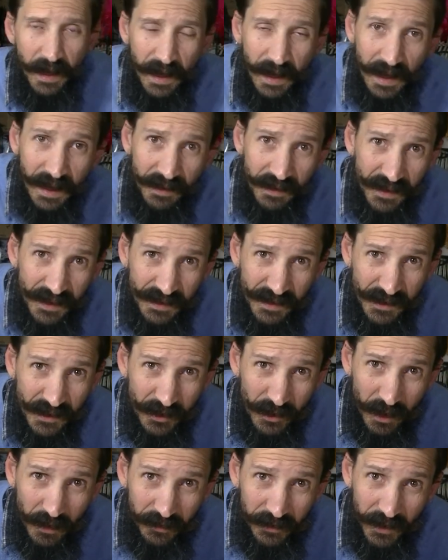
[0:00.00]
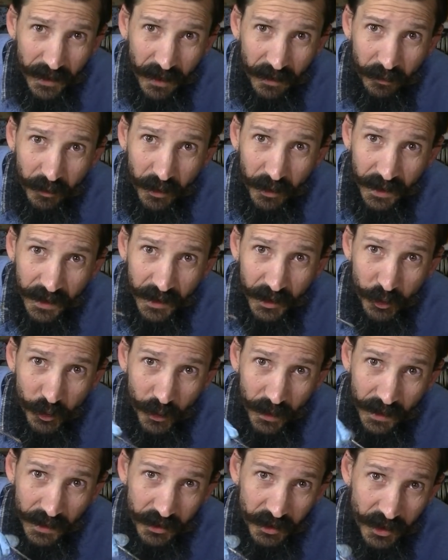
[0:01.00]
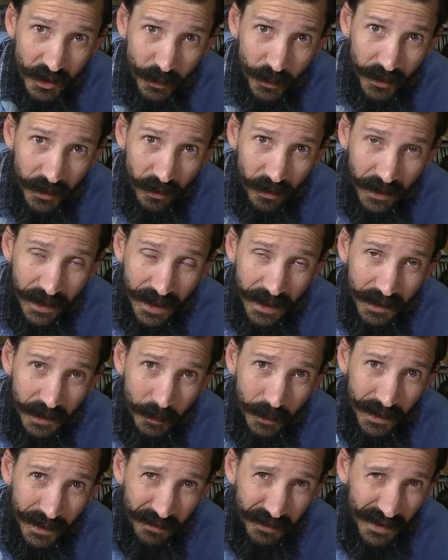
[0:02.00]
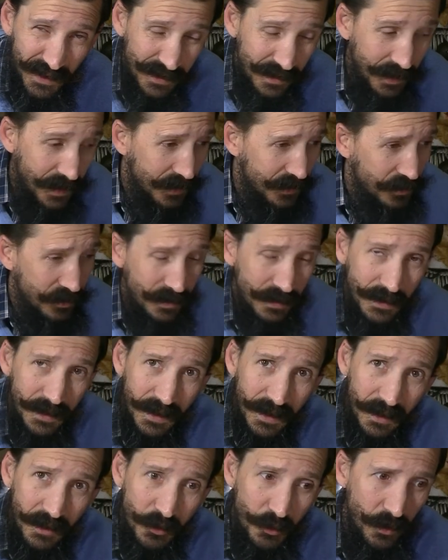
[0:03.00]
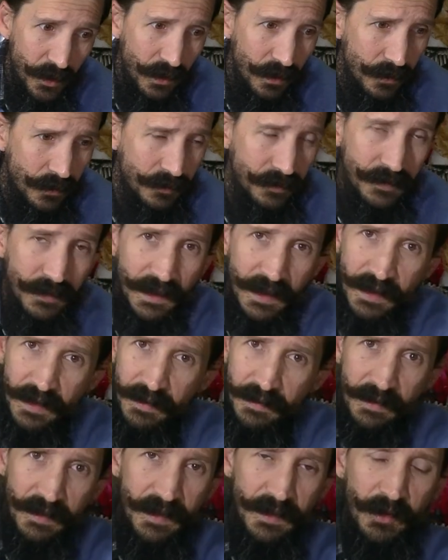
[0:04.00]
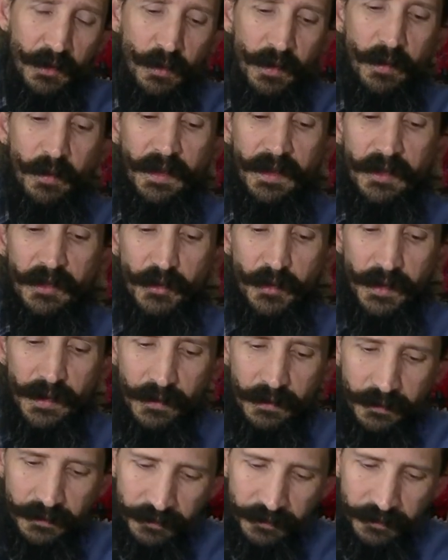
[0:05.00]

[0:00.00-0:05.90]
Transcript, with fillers: And this is soft enough where you can drill it just with your hand, but if it's not, just take a drill and do it with the drill.